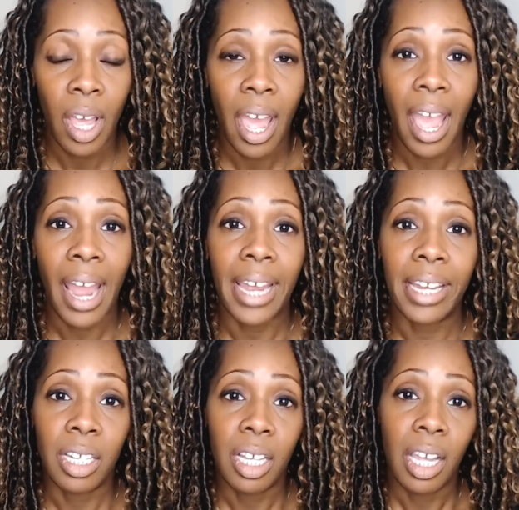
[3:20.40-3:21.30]

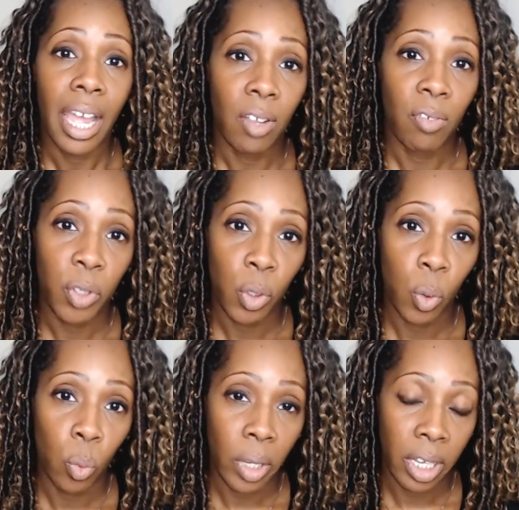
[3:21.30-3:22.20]
And if
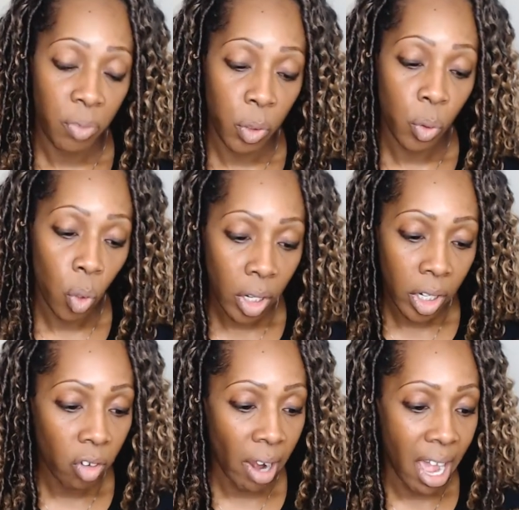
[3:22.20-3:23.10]
you
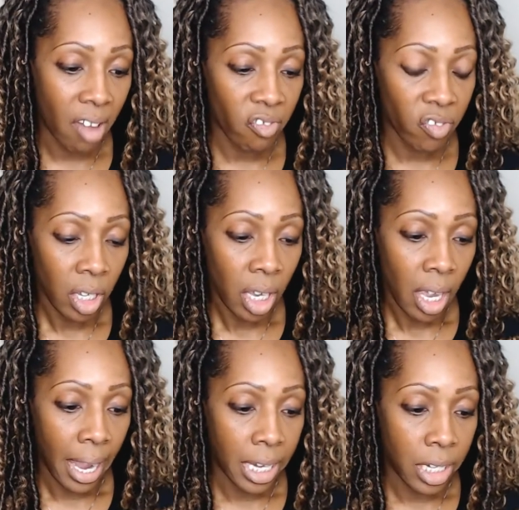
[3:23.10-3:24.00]
choreograph
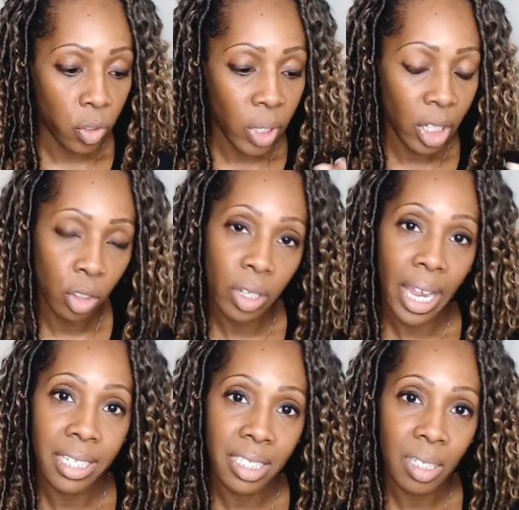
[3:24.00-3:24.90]
and you can look
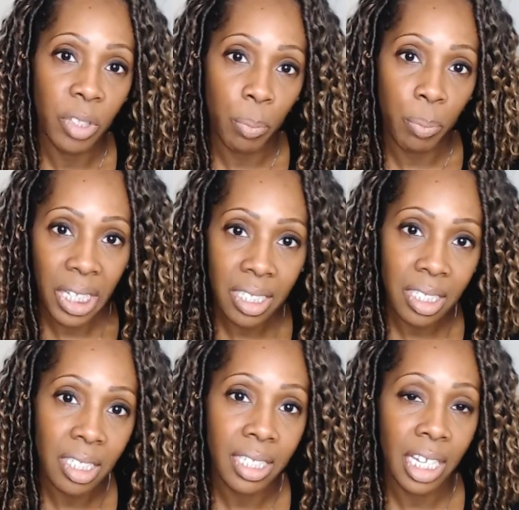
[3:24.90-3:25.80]
at some of the
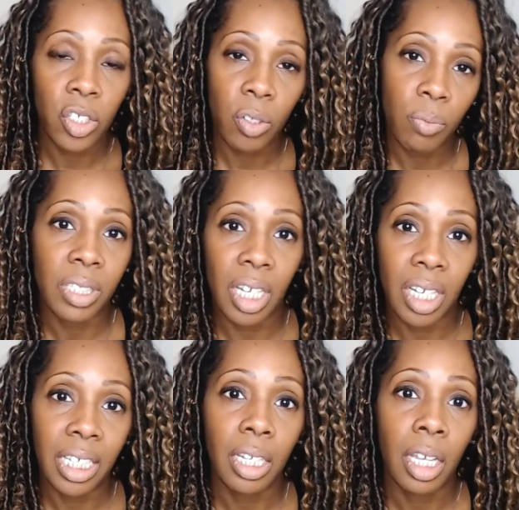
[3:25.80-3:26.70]
pieces that you've
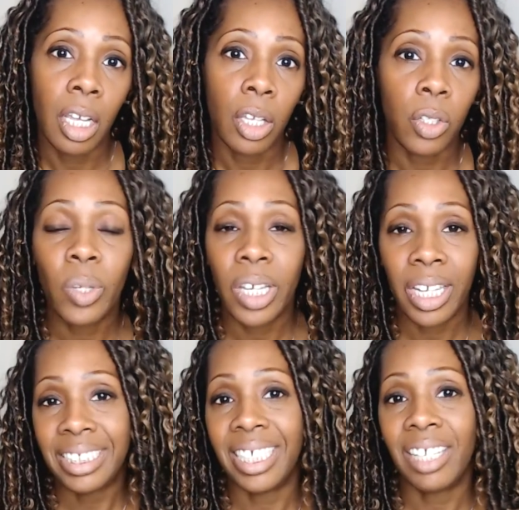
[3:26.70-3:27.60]
done, you can
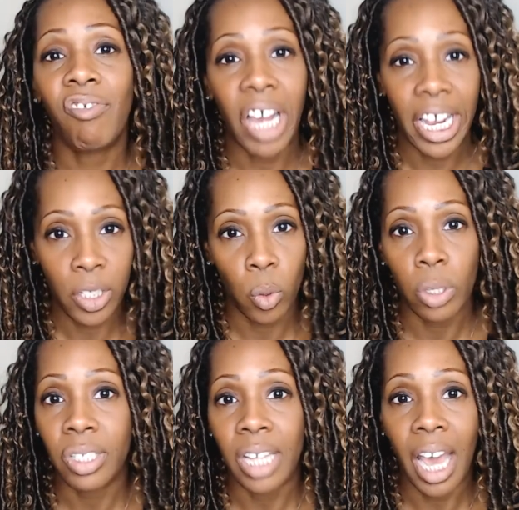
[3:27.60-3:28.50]
identify your
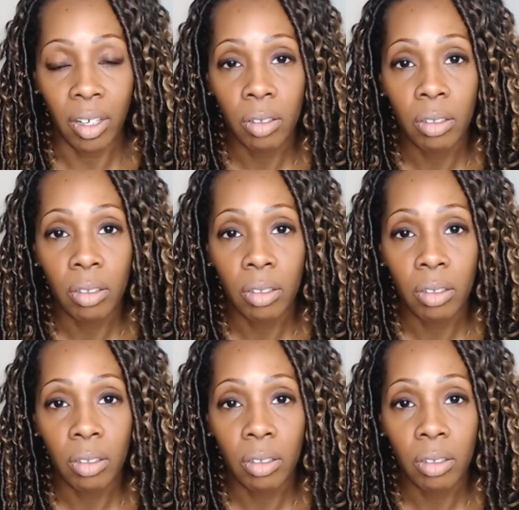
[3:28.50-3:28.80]
style.